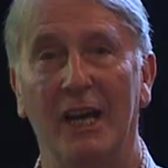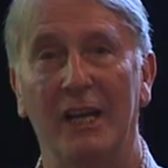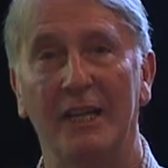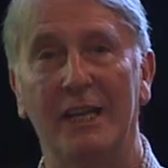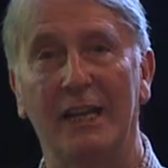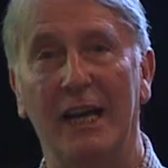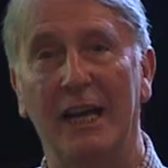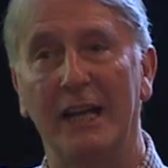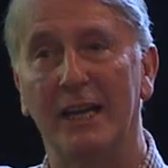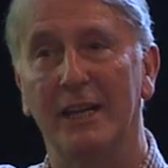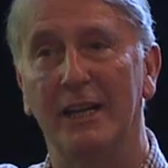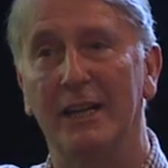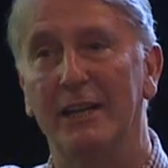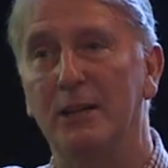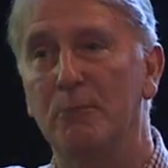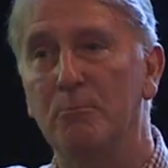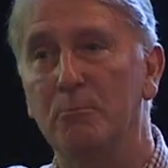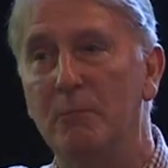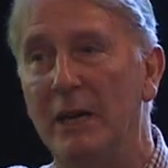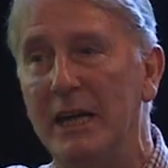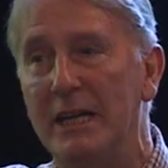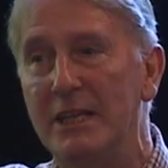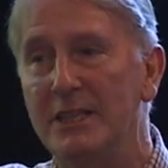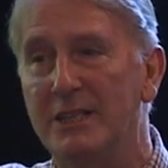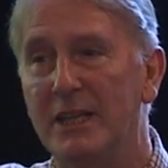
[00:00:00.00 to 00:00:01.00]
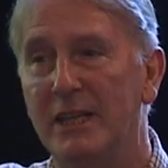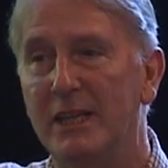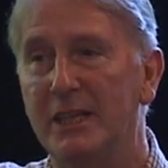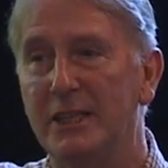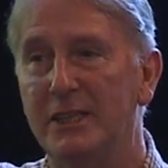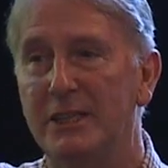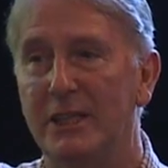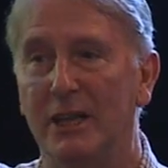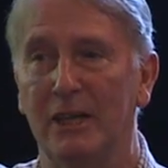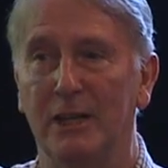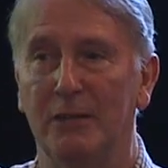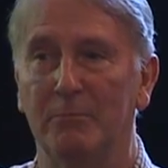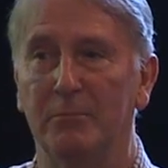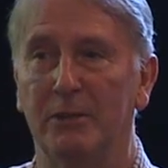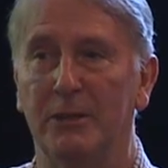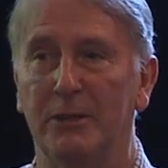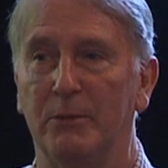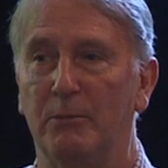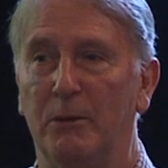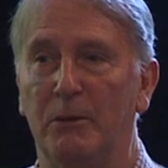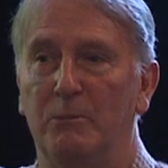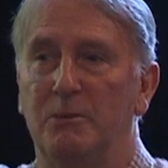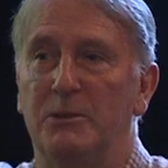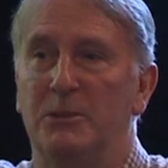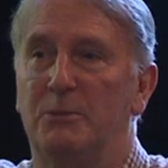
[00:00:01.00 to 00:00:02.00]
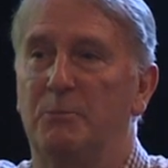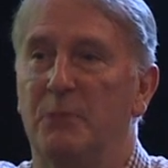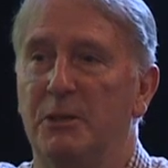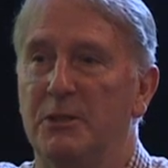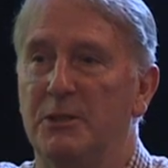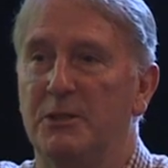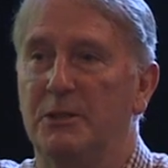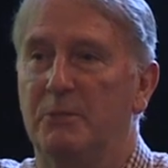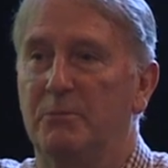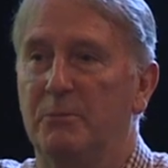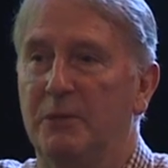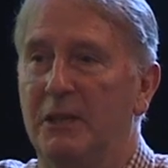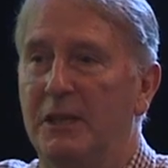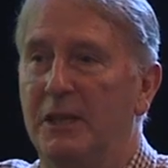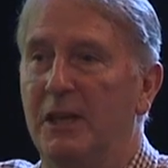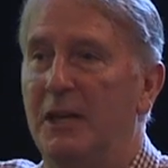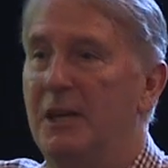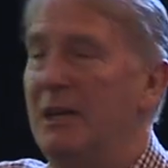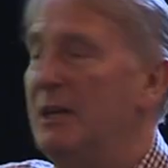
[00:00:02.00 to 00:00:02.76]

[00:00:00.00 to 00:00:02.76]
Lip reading: Again, an amazing indictment when we're supposed to be